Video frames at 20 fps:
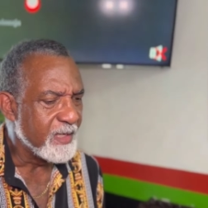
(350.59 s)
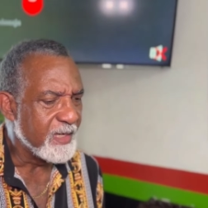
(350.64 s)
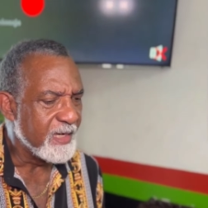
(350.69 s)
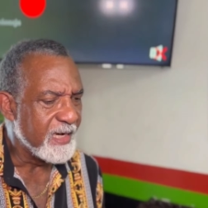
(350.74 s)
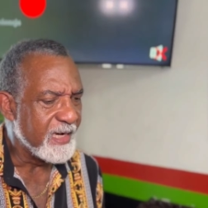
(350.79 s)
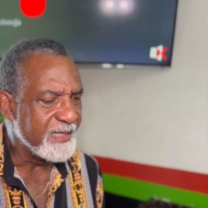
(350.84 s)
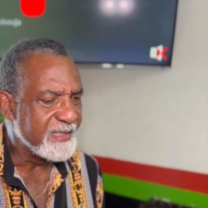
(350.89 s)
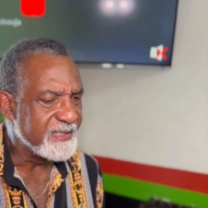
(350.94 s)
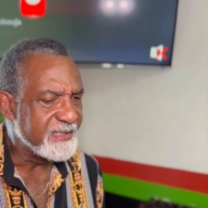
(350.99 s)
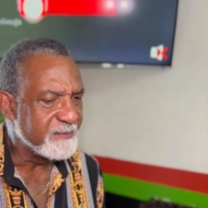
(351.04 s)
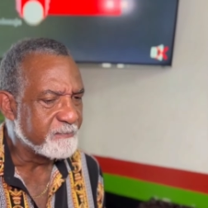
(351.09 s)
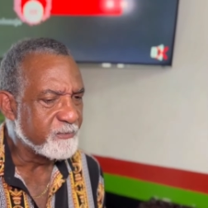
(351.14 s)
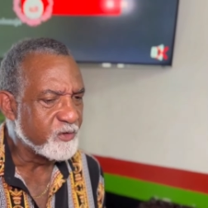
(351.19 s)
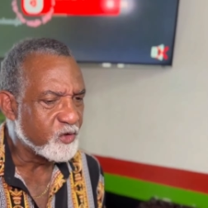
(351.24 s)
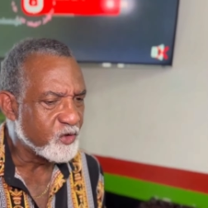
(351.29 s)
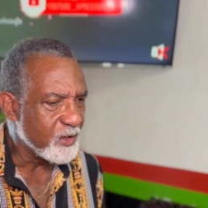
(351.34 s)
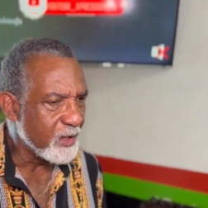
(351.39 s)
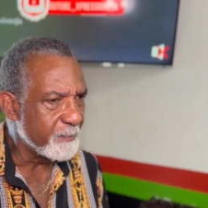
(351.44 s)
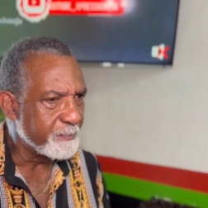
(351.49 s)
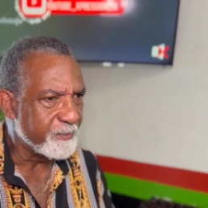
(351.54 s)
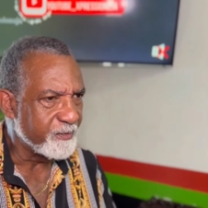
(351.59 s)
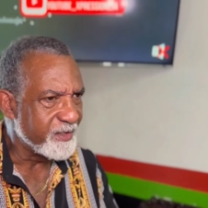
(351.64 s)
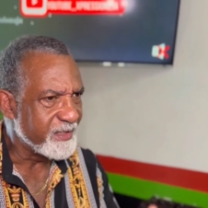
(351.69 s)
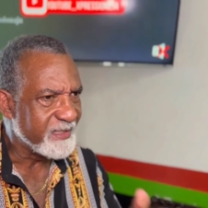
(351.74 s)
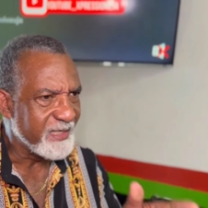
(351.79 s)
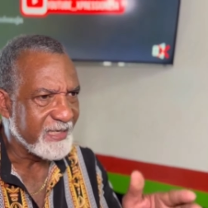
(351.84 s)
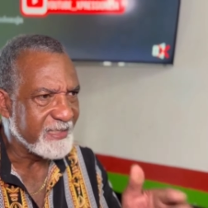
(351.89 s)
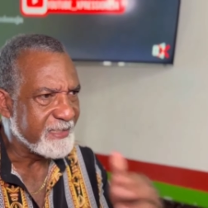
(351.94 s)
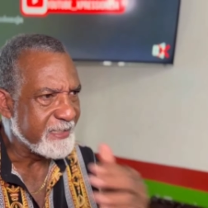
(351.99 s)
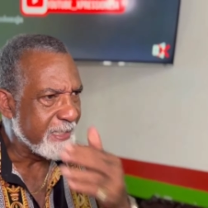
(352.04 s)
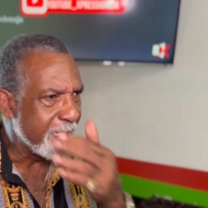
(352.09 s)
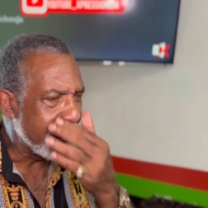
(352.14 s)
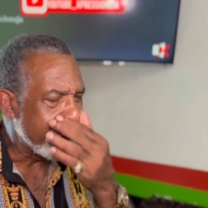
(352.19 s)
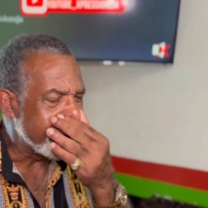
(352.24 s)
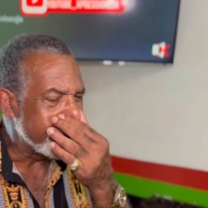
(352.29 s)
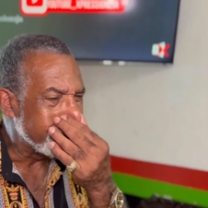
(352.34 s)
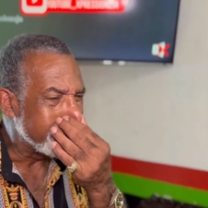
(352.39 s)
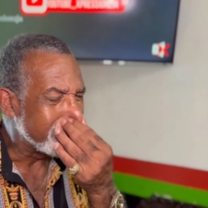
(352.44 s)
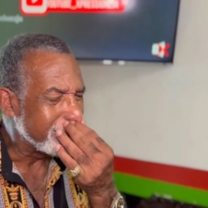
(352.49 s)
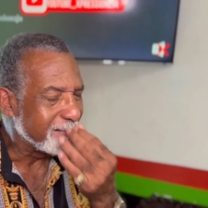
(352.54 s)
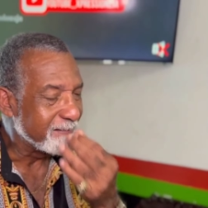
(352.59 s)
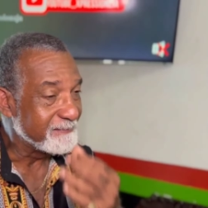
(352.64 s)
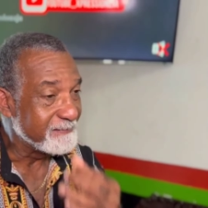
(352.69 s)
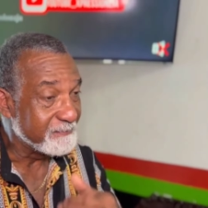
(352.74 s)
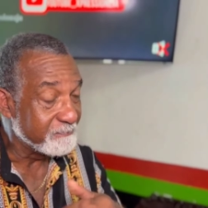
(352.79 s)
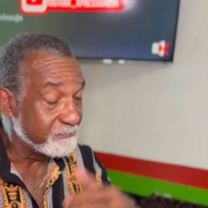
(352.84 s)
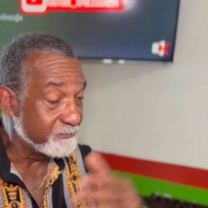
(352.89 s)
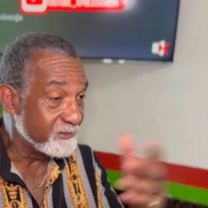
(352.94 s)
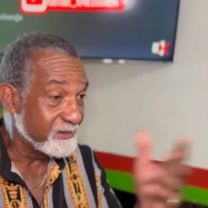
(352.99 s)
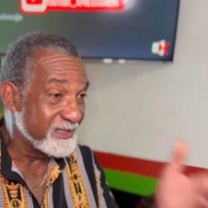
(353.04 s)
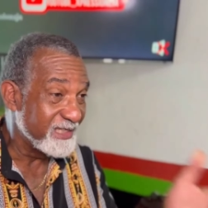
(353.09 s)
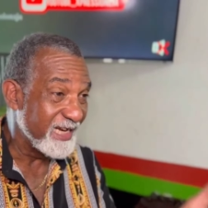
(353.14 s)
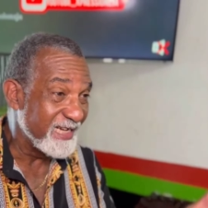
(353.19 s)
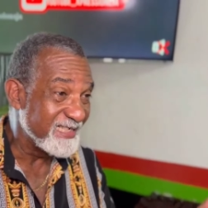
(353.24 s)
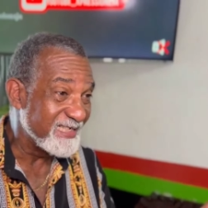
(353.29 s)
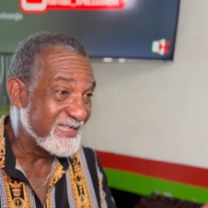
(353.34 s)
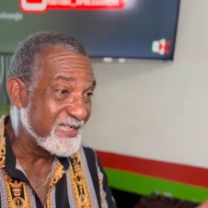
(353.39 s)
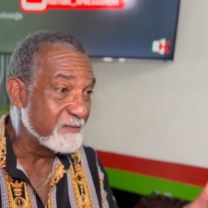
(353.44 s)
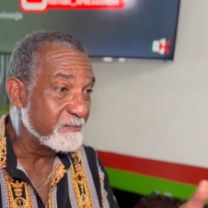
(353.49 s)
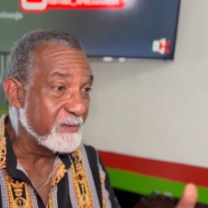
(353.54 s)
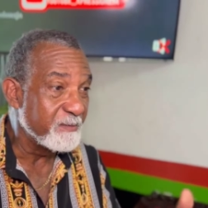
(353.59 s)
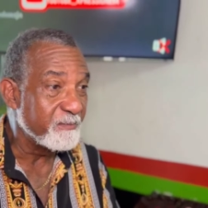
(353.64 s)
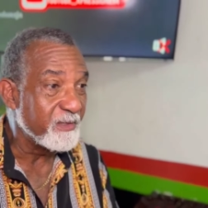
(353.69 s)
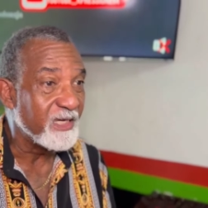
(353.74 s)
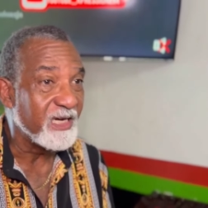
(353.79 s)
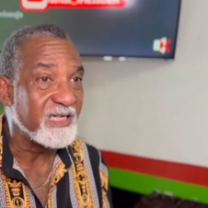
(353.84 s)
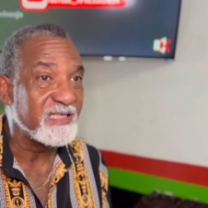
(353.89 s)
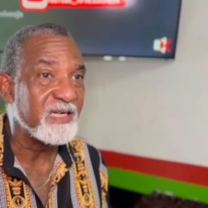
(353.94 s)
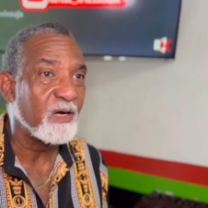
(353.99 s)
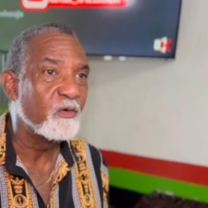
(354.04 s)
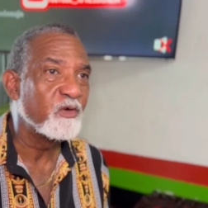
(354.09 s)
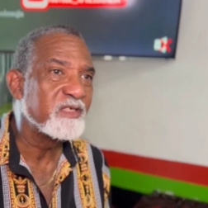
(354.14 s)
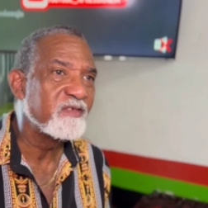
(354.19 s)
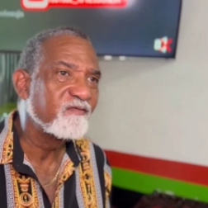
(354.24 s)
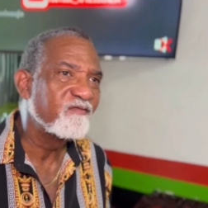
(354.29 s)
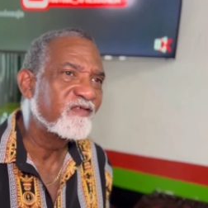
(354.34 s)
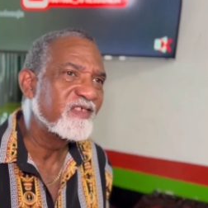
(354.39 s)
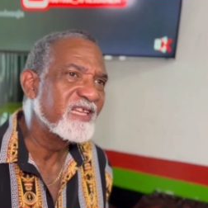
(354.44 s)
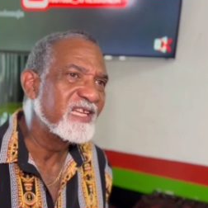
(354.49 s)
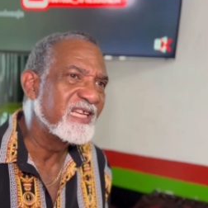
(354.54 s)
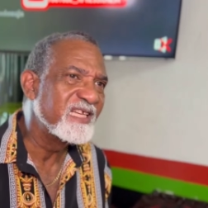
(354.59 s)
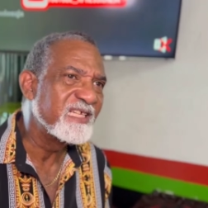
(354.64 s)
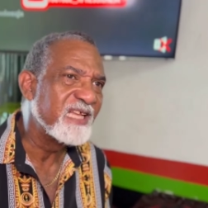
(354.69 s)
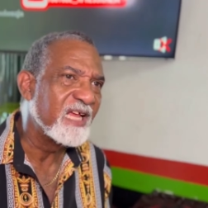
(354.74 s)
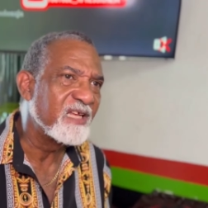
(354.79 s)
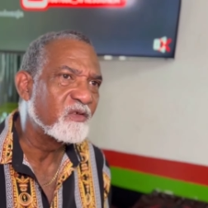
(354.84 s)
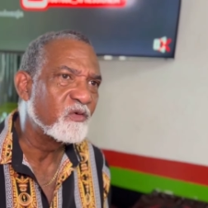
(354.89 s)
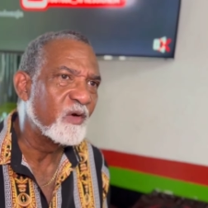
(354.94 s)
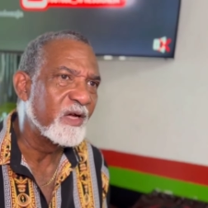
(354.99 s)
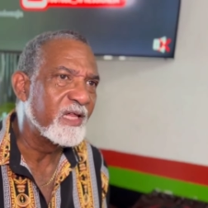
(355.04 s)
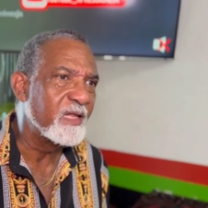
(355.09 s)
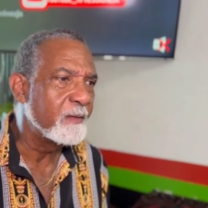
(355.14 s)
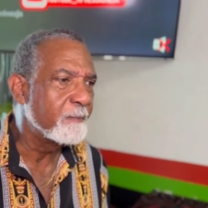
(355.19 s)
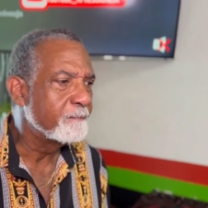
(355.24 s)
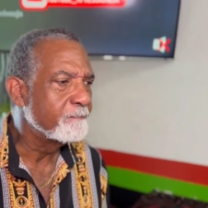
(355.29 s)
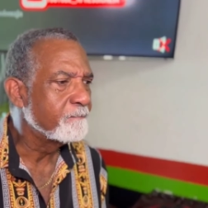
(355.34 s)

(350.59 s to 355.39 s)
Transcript: and he used to operate at night tested me because I wasn't feeling that well.